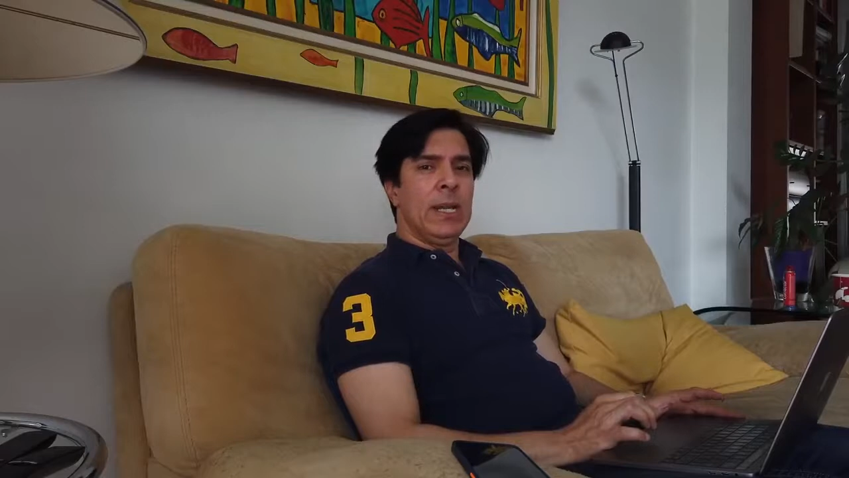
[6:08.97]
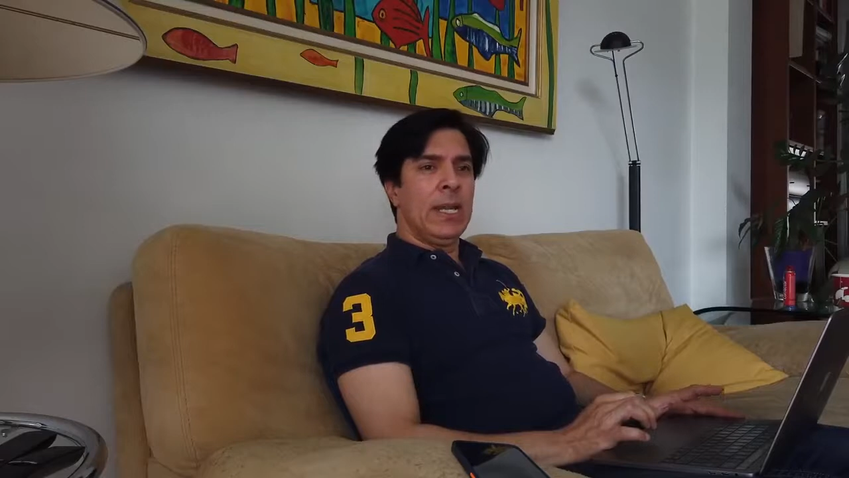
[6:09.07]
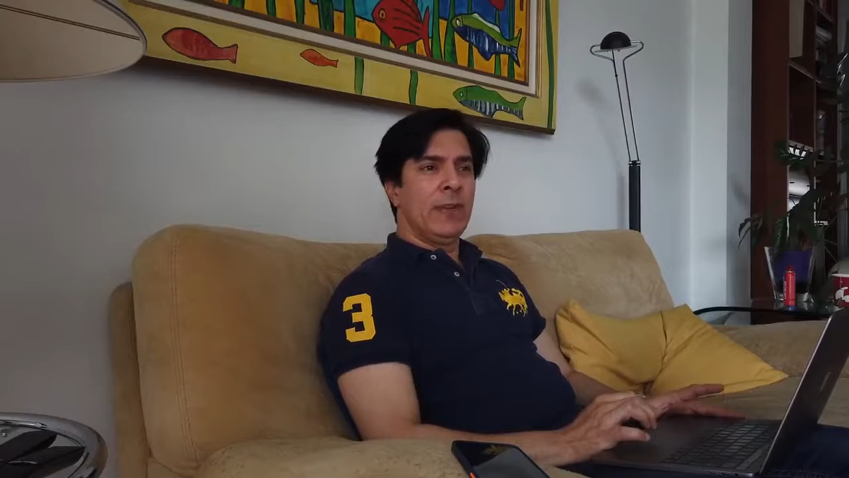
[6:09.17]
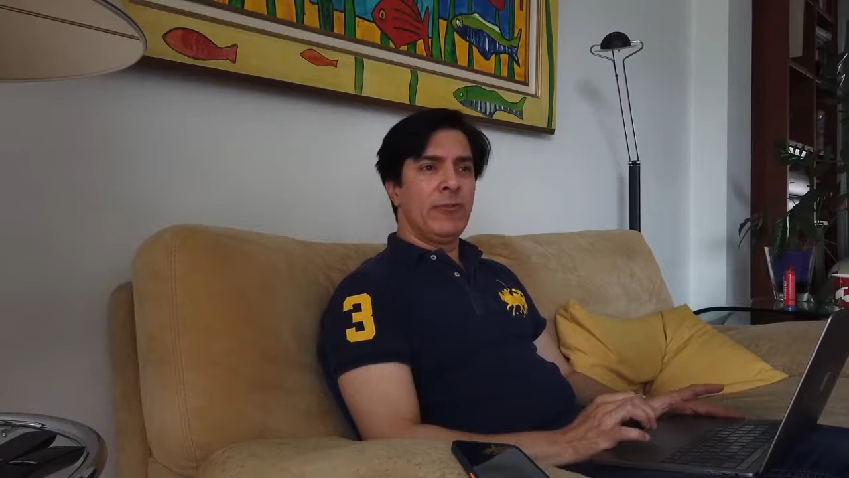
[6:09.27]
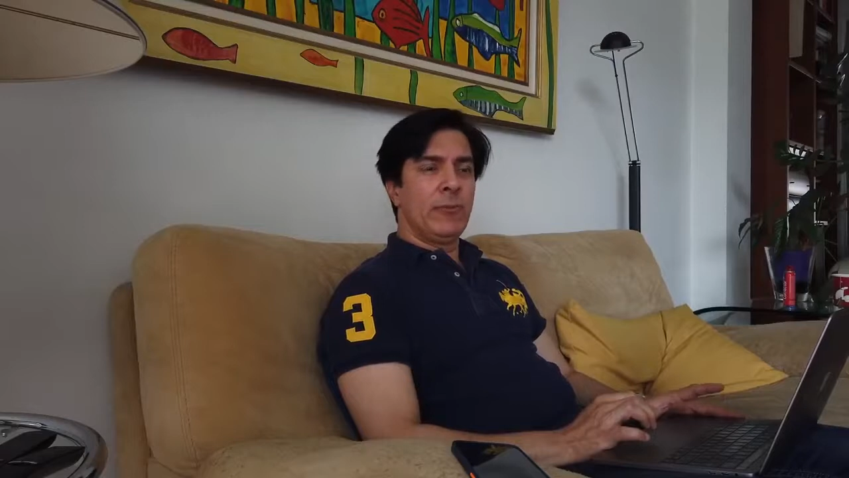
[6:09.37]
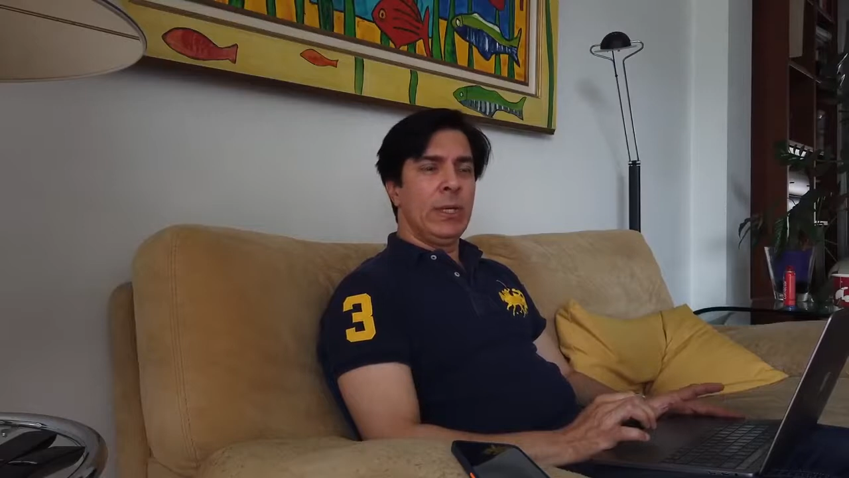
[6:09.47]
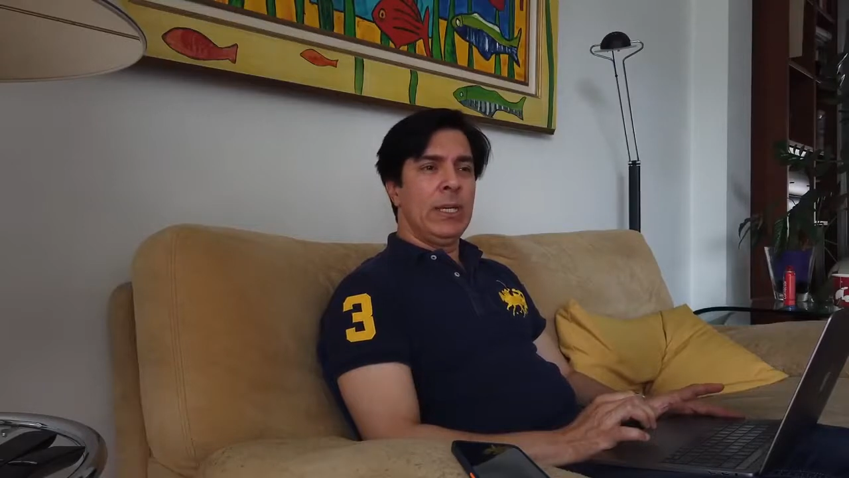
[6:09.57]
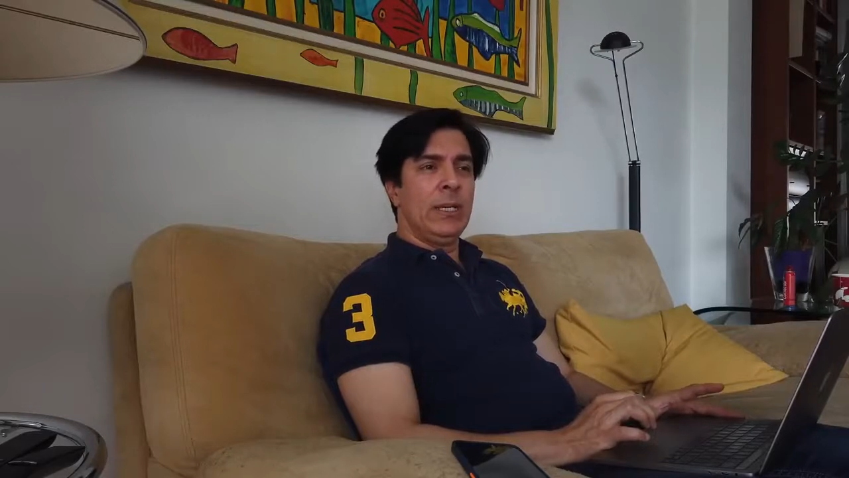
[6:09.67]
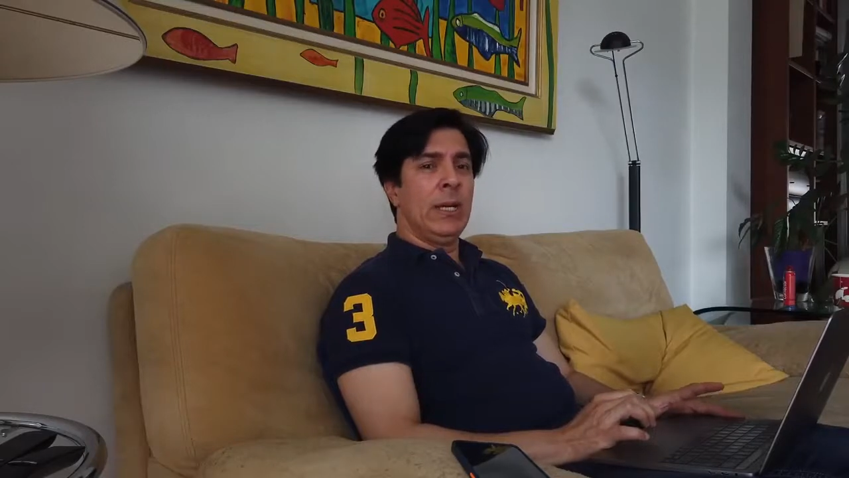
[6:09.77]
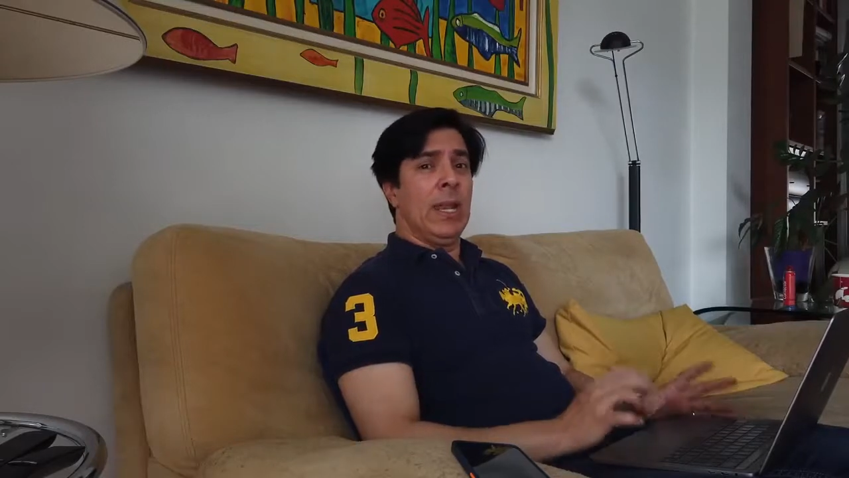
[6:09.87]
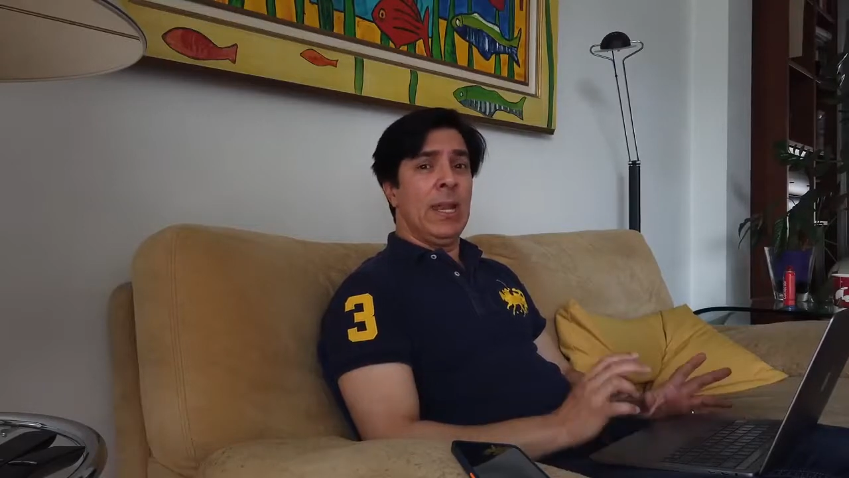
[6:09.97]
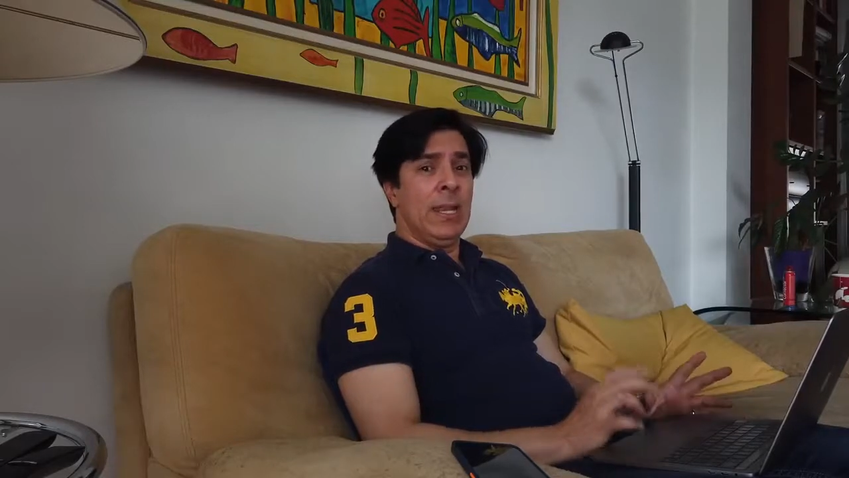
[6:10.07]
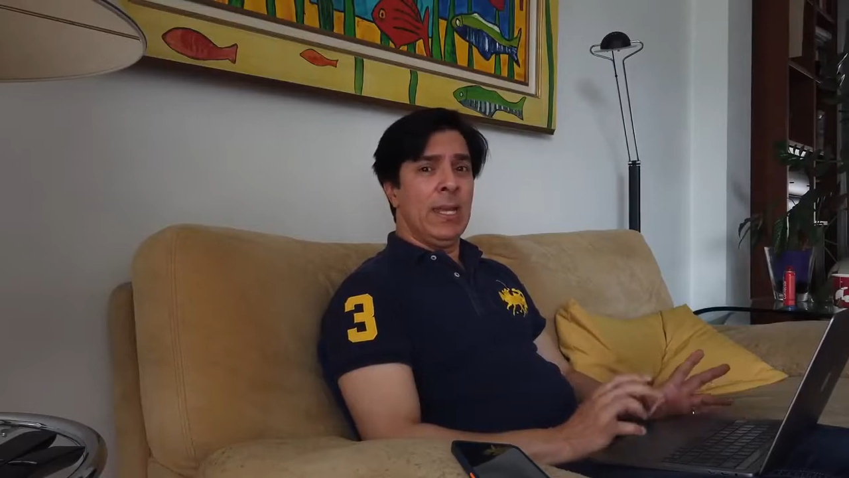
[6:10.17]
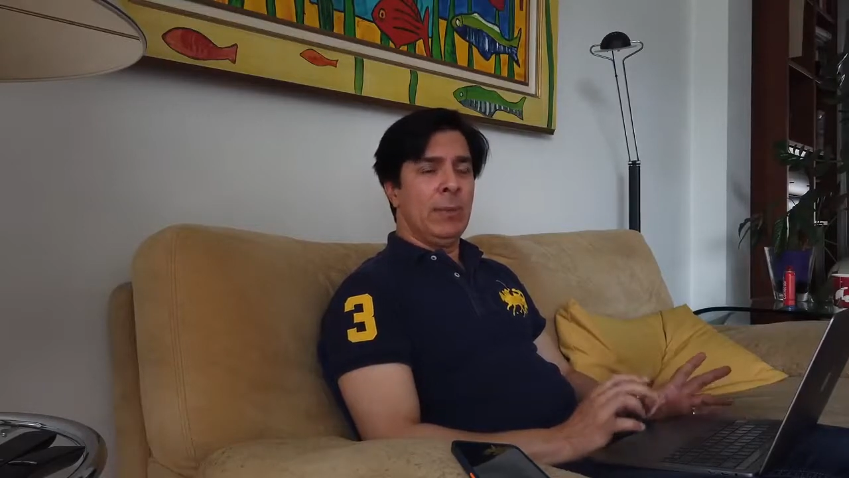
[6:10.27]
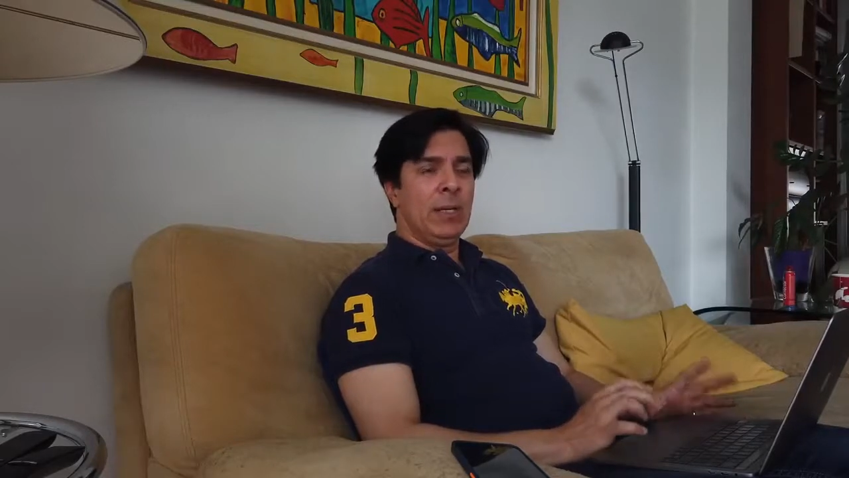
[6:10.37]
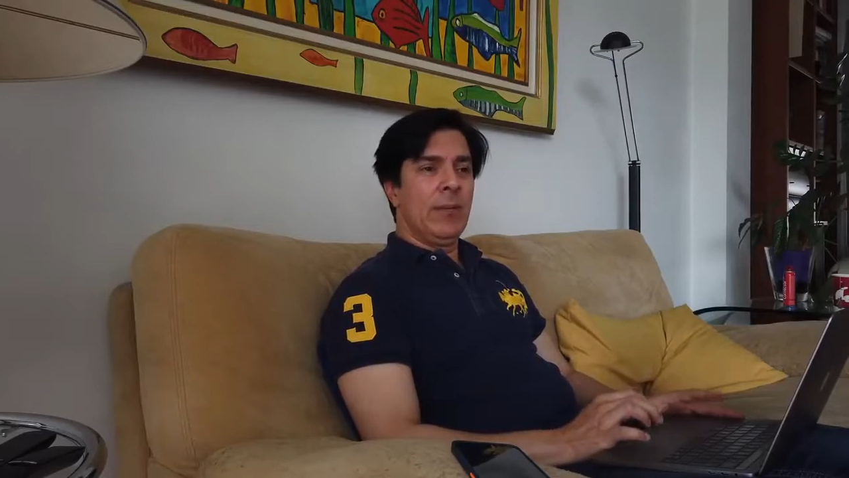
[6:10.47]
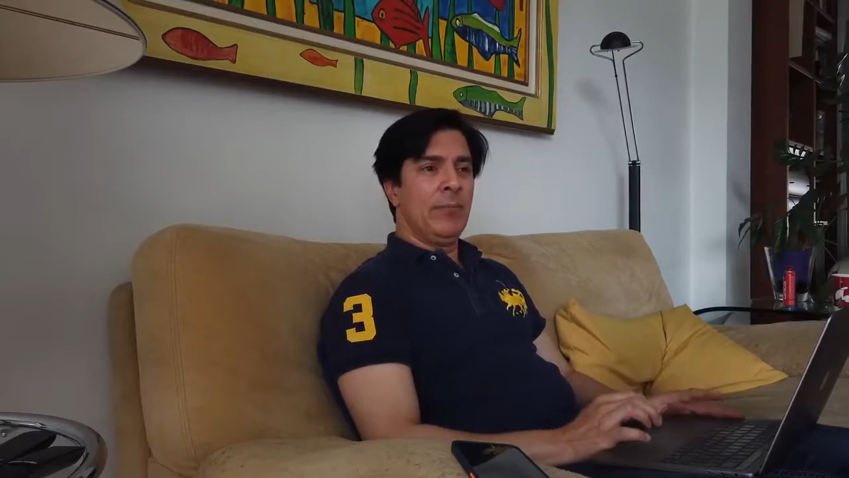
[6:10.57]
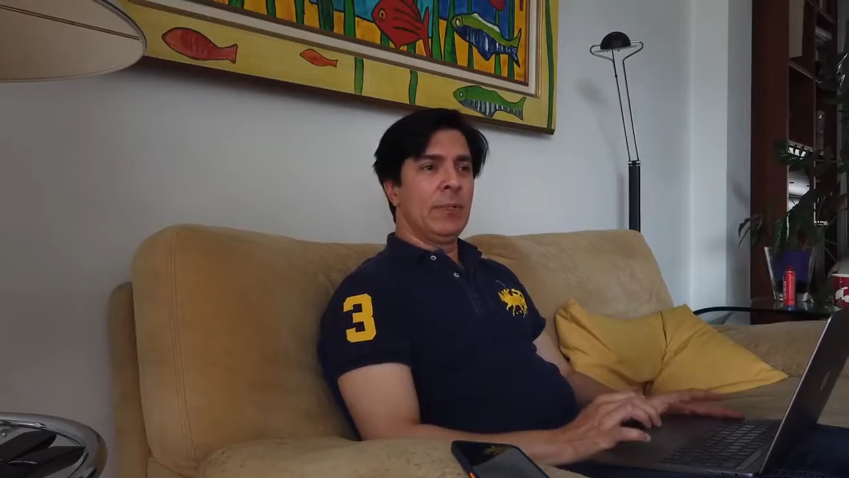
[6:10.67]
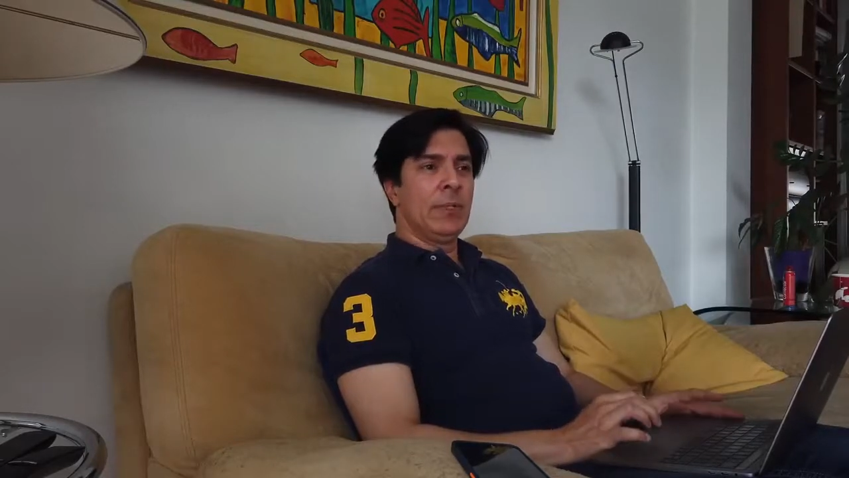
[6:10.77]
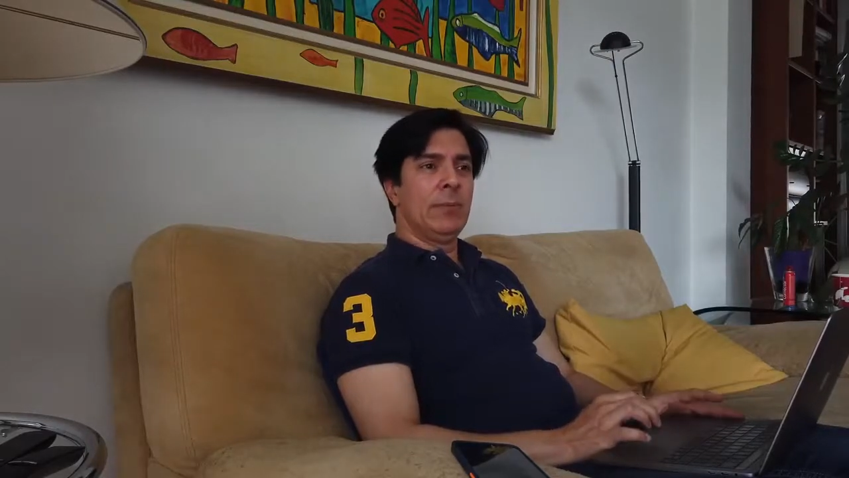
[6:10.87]
Left-wing Labour
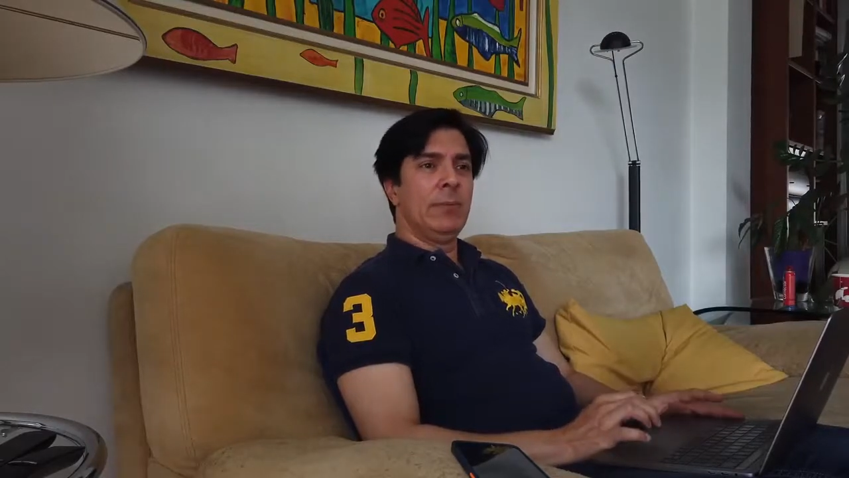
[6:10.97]
government